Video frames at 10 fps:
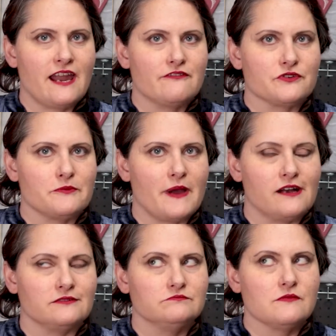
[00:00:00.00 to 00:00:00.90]
after
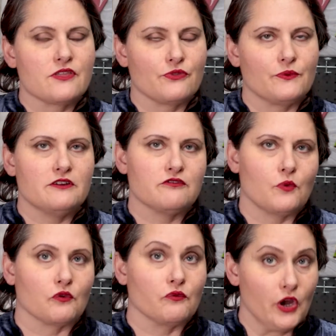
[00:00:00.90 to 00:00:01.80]
about three or
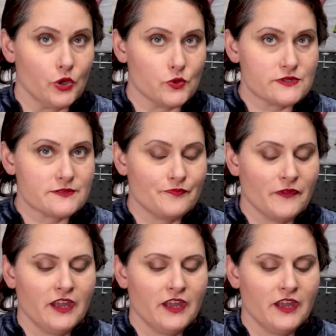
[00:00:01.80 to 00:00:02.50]
four rows